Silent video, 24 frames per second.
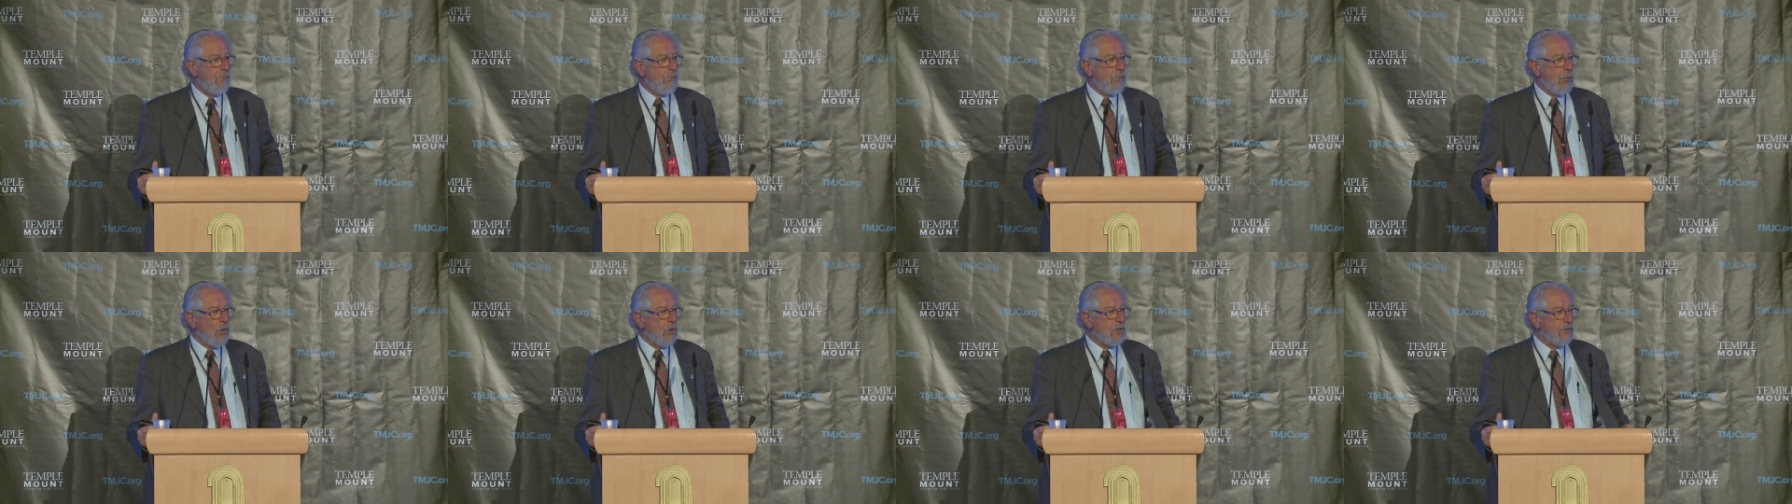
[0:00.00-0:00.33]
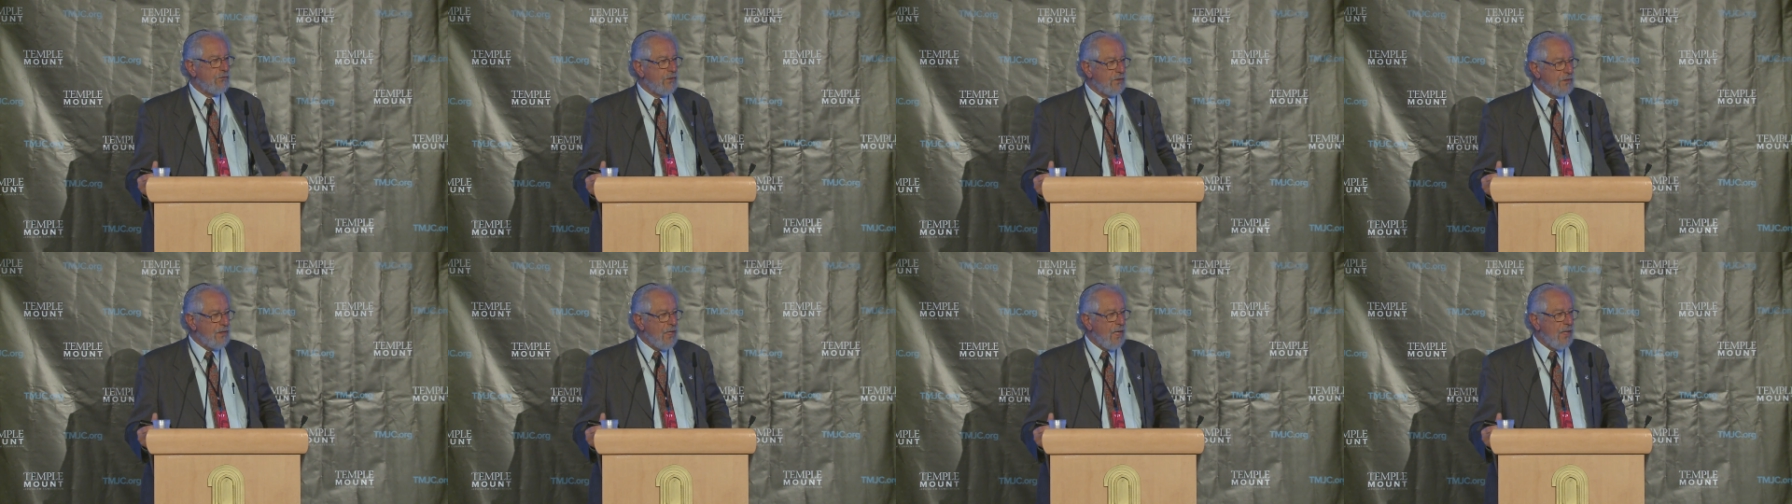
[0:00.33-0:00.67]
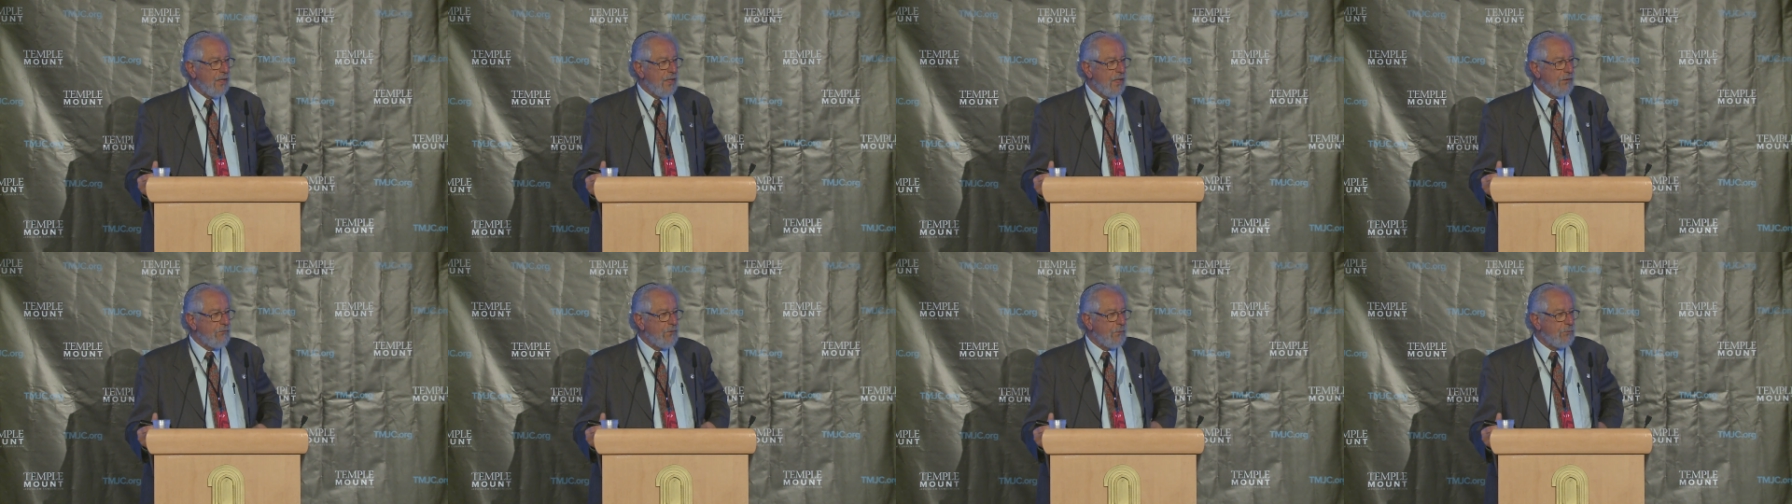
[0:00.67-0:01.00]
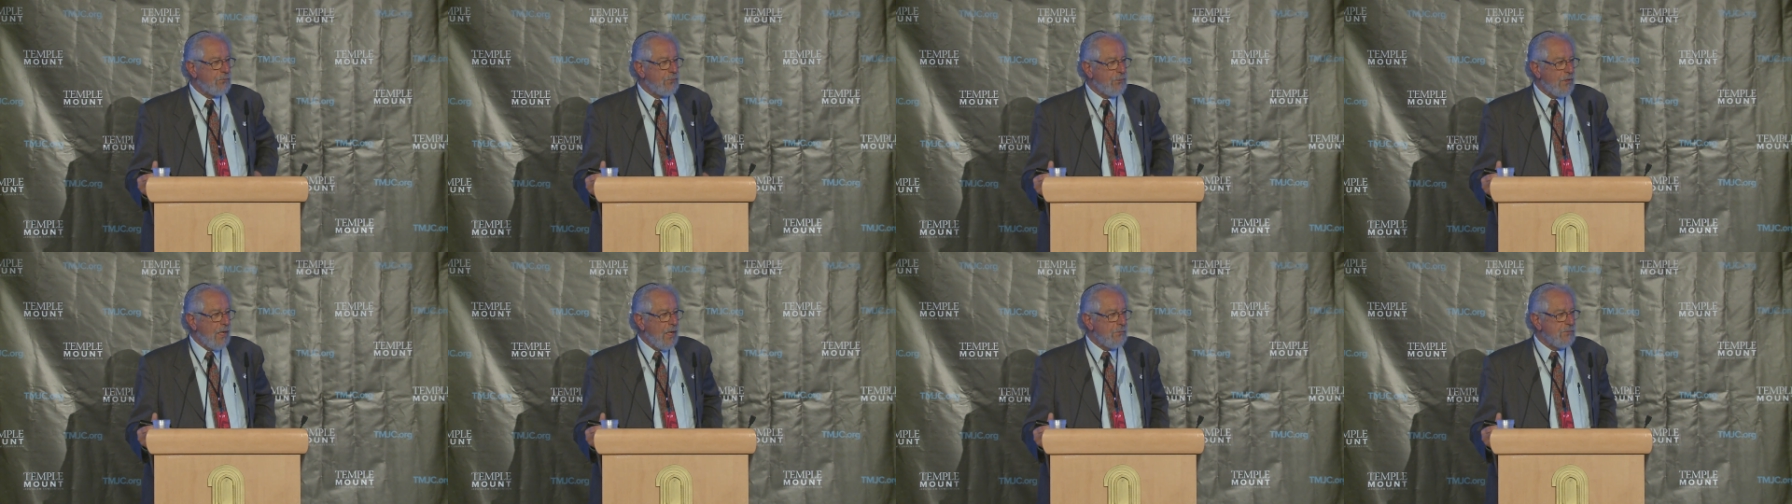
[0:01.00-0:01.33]
Boca Raton have a
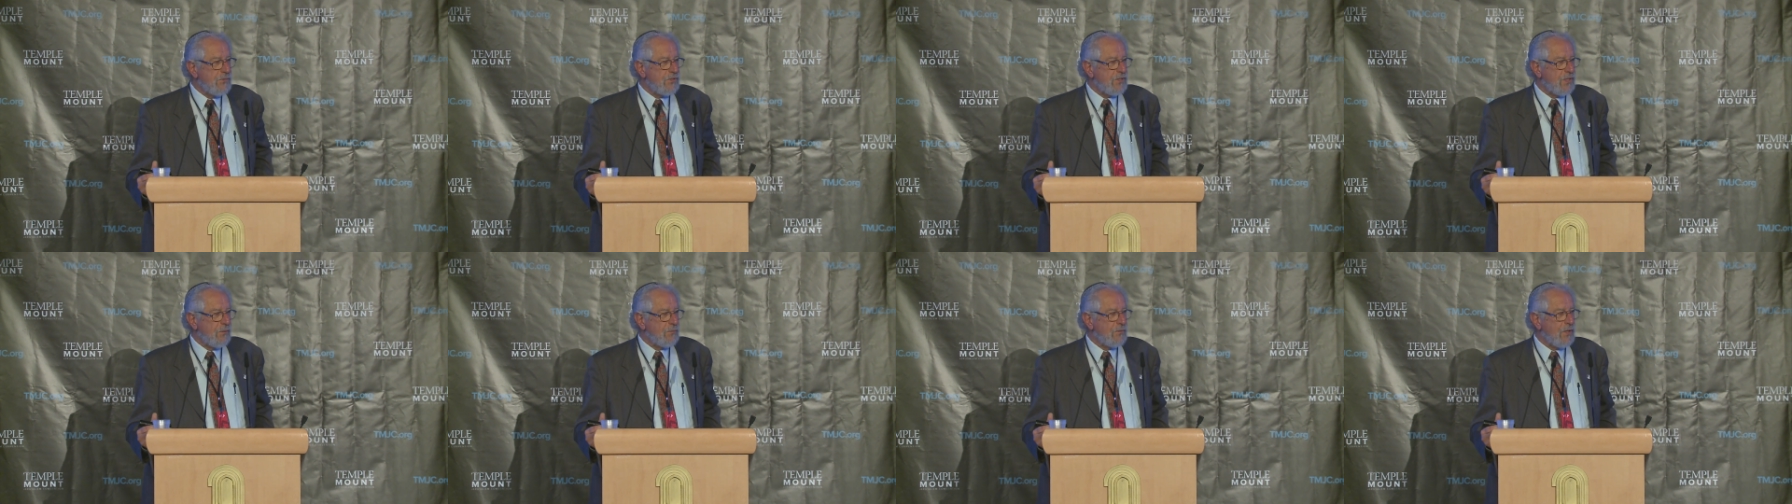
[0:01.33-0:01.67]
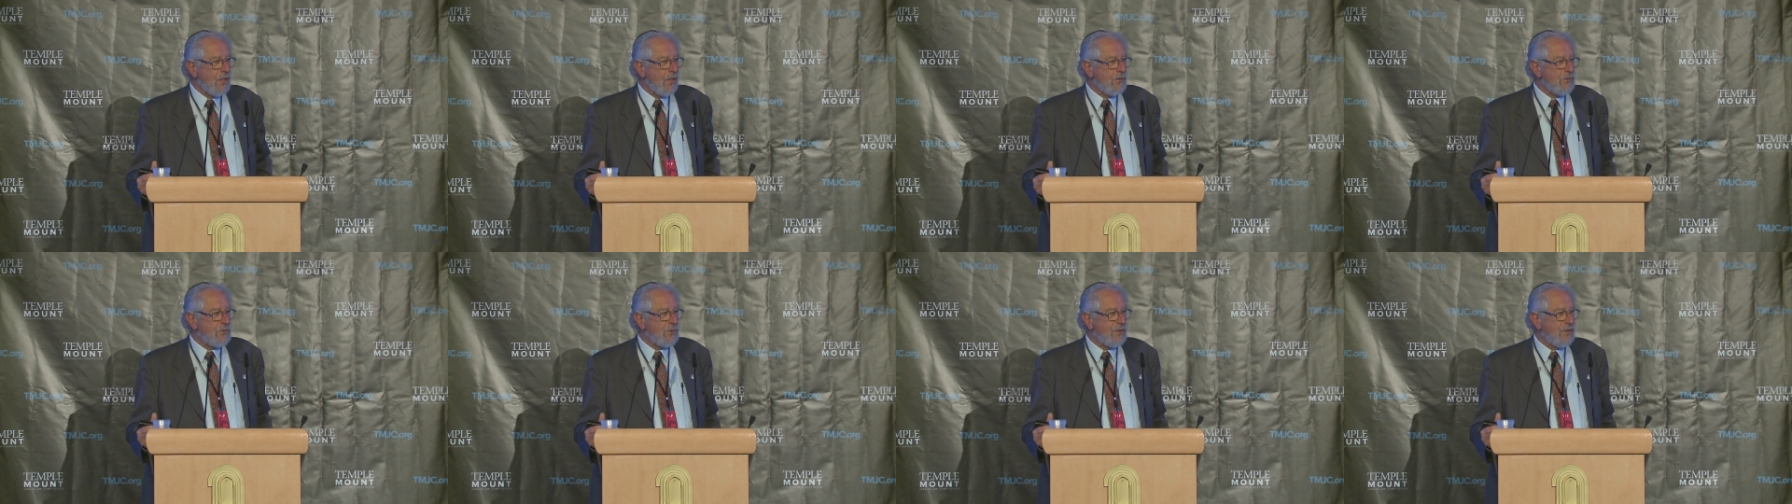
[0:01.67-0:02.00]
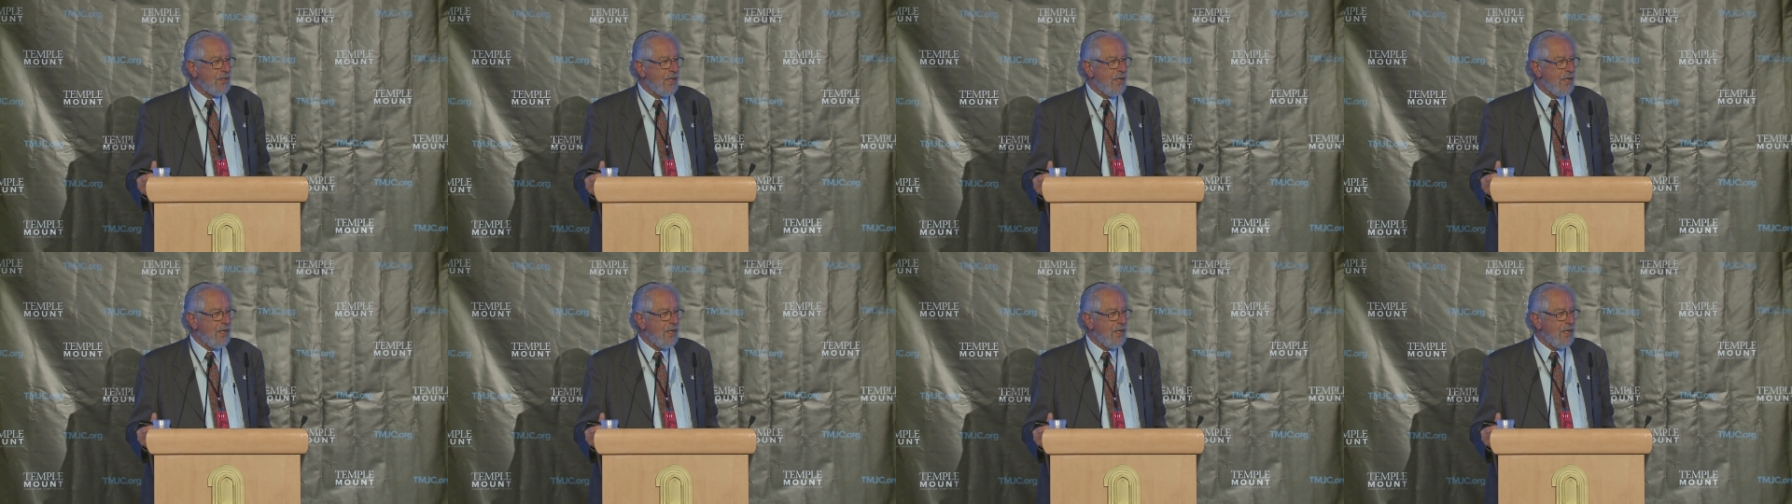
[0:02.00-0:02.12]
problem sometimes with